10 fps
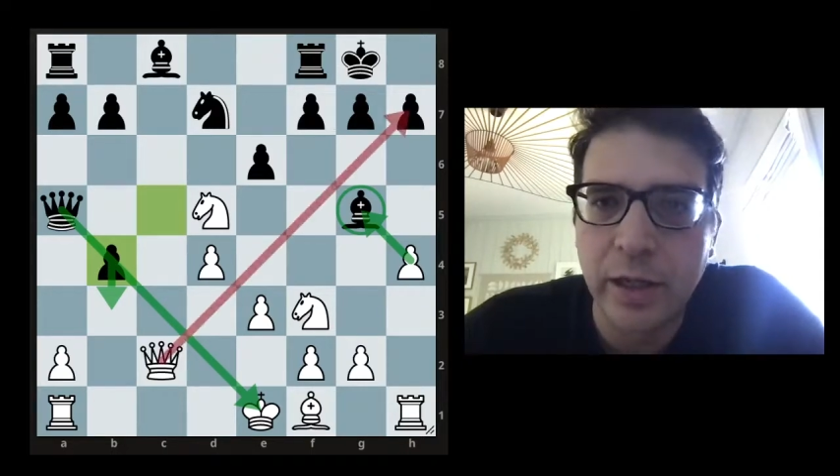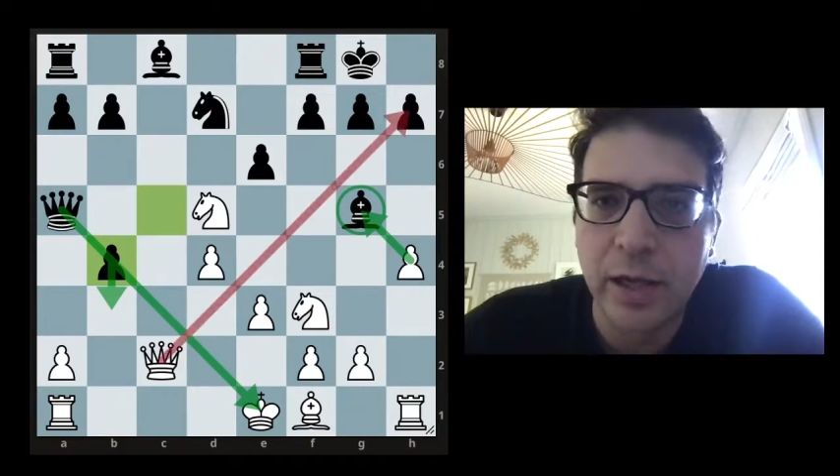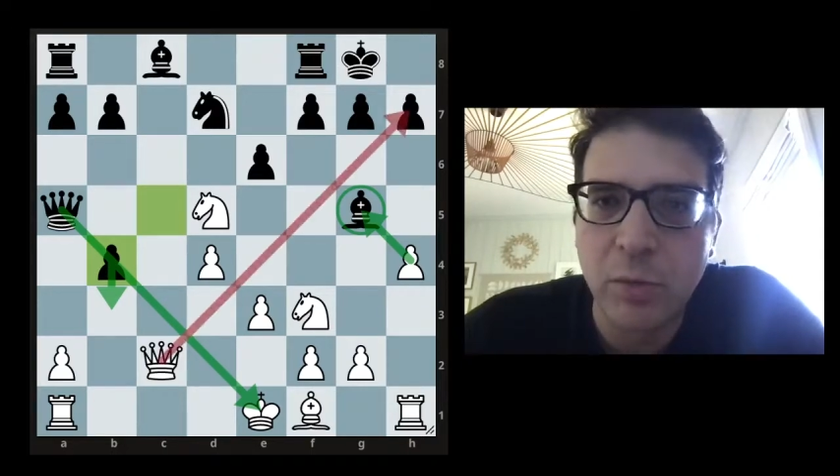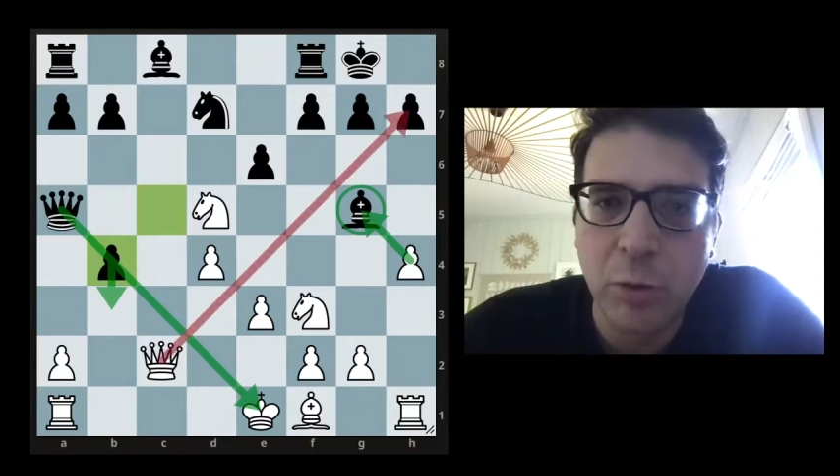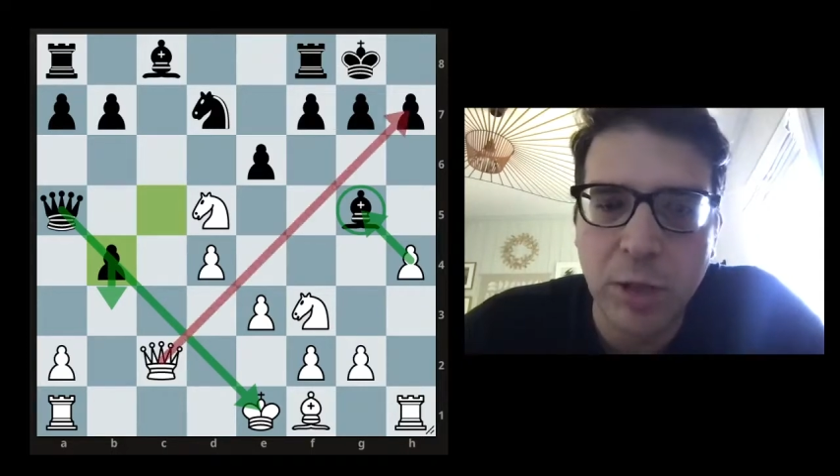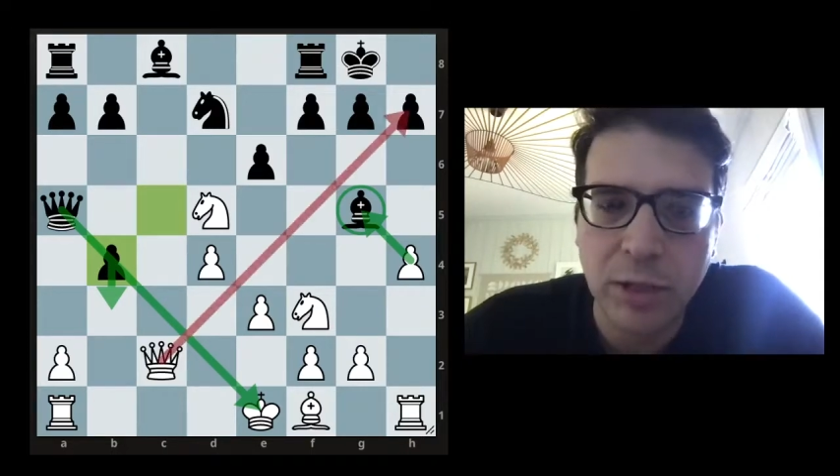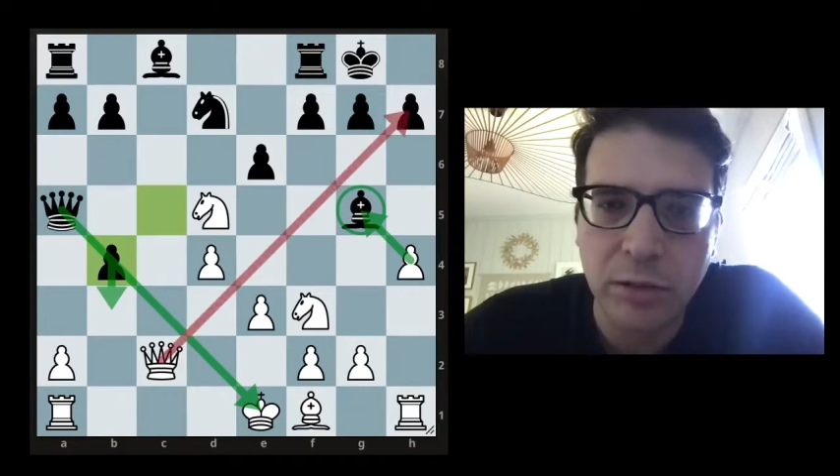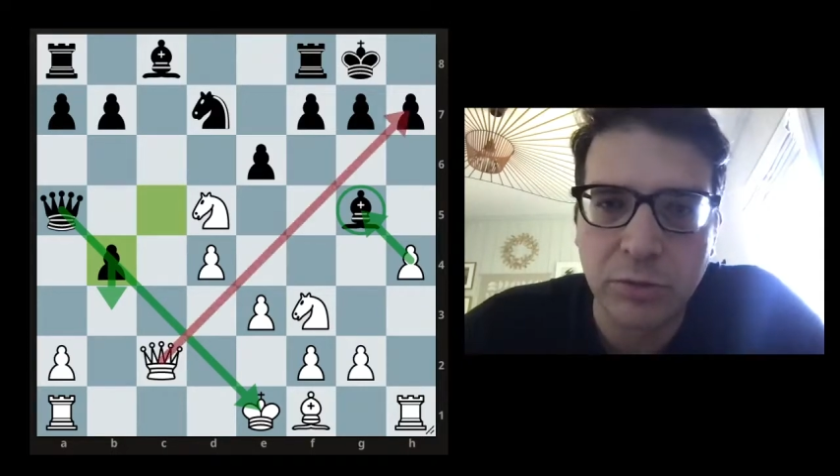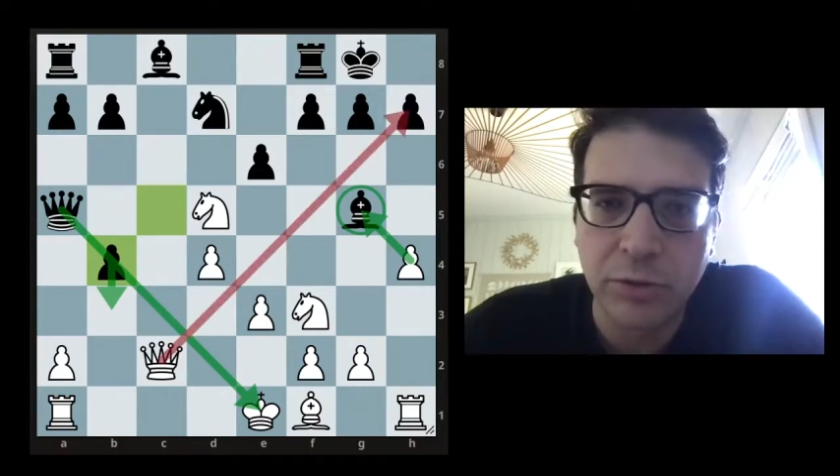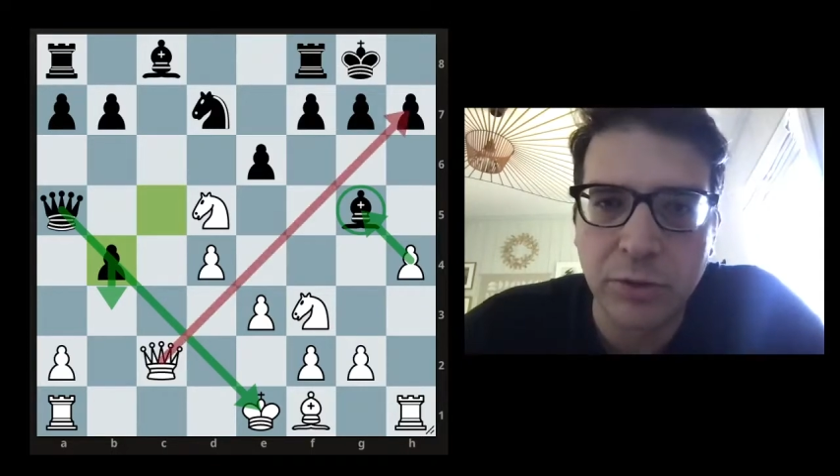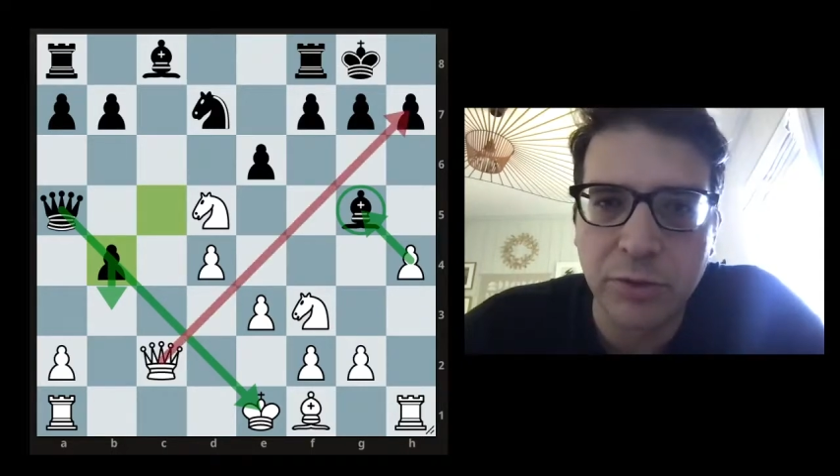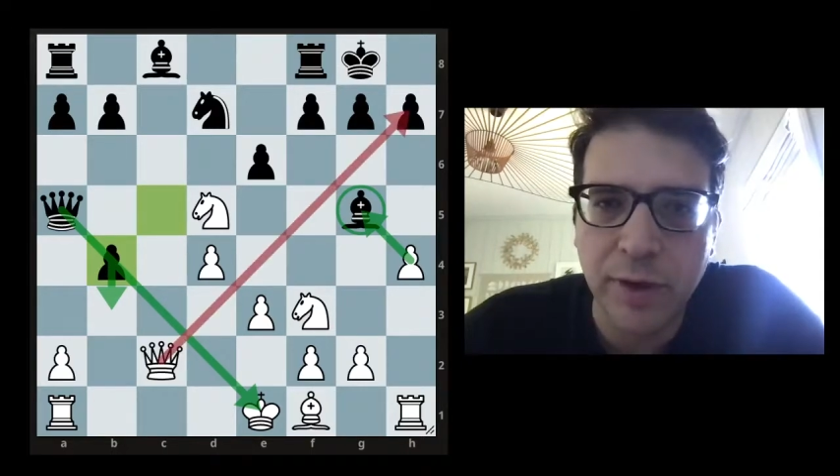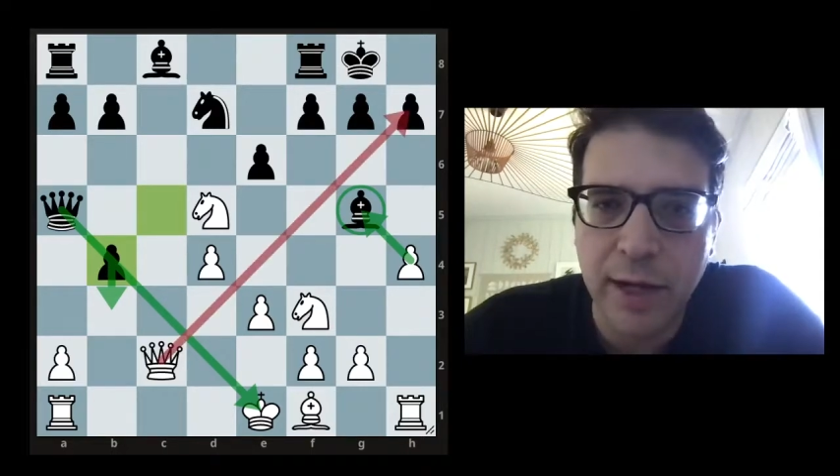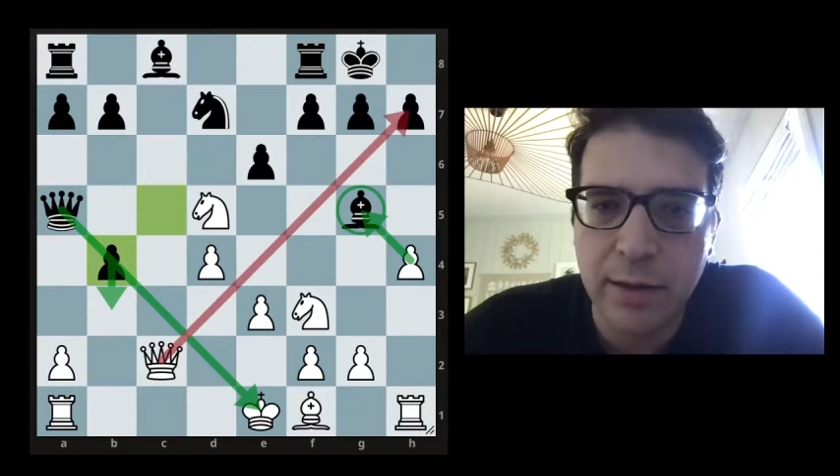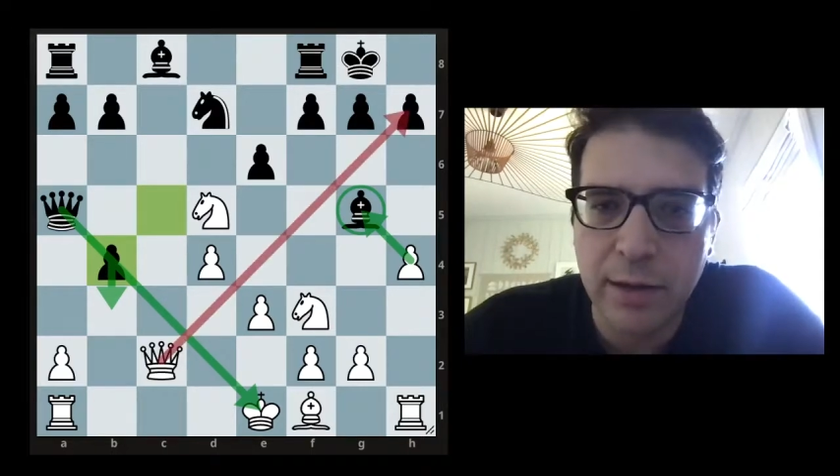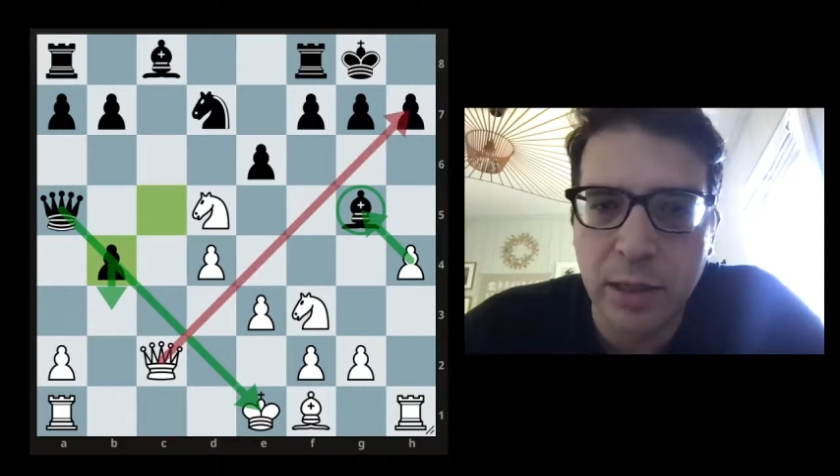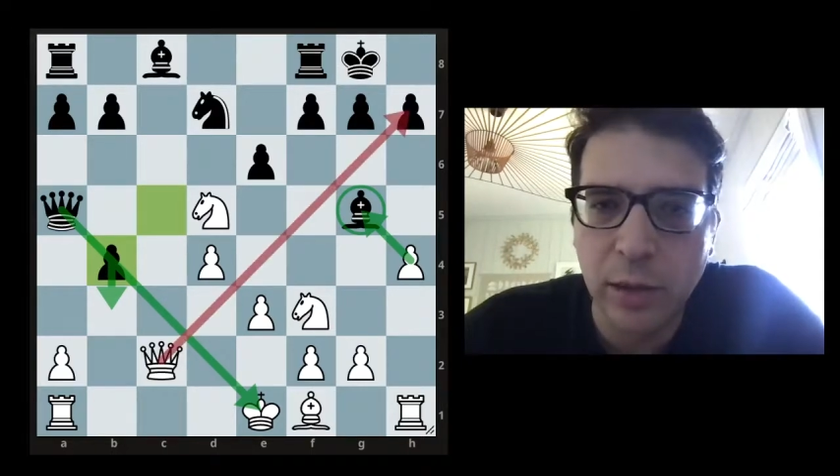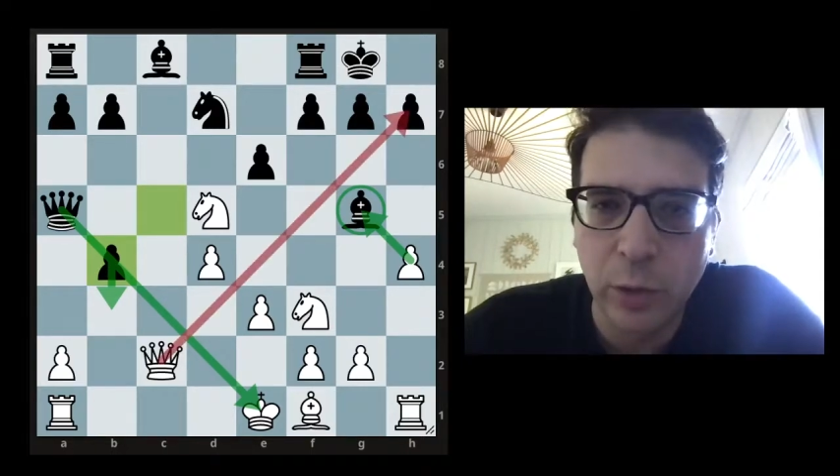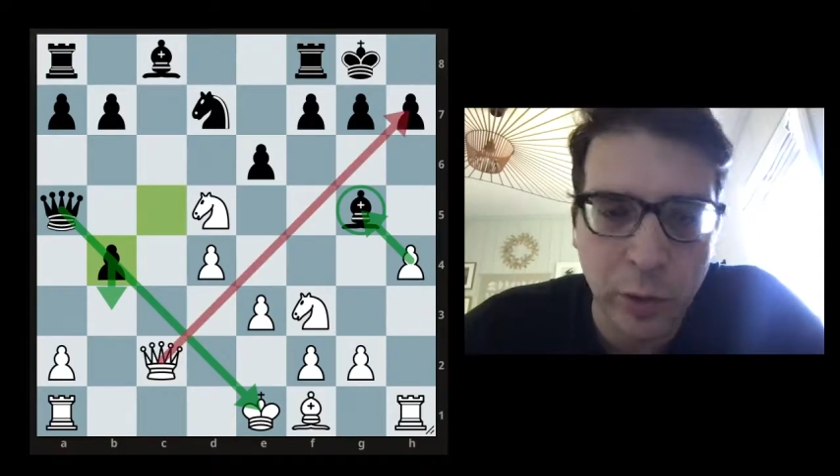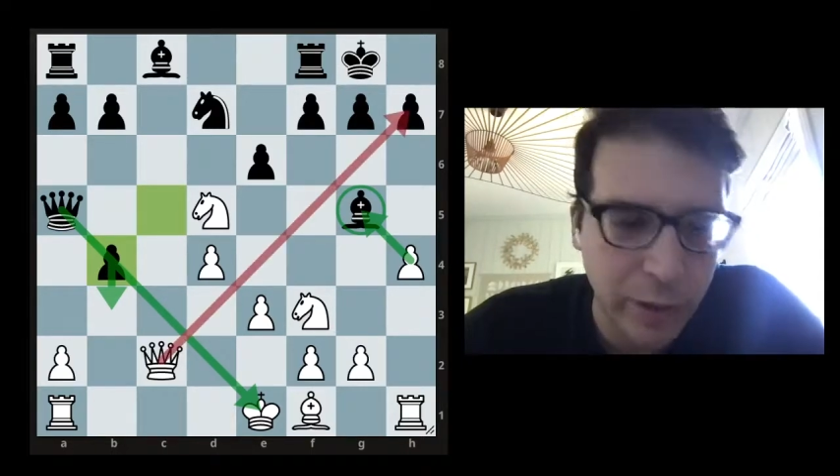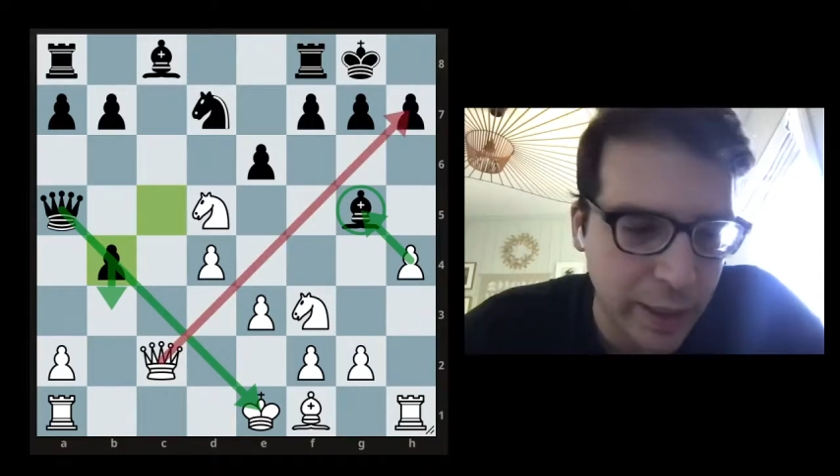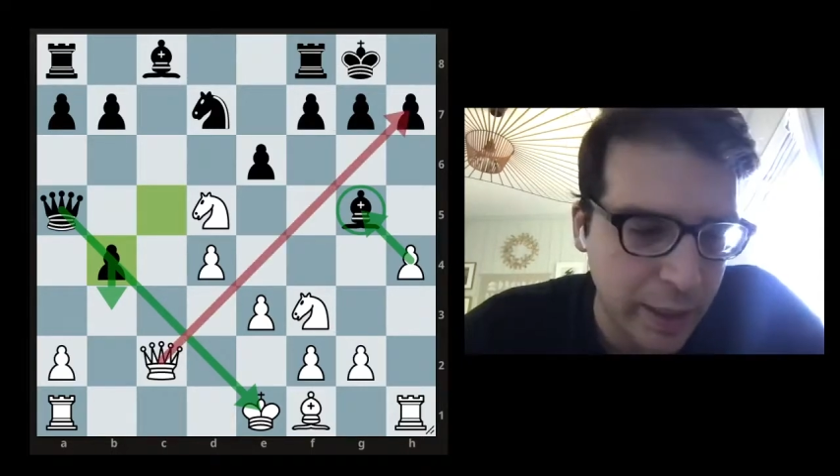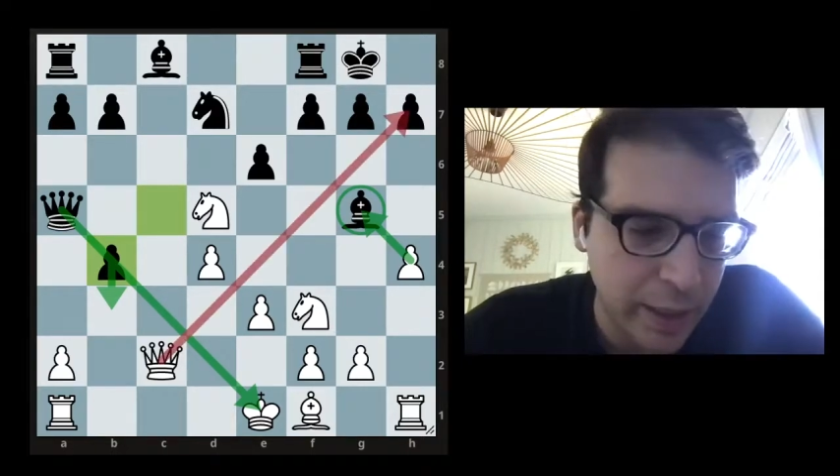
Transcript: a moment of fire and glory,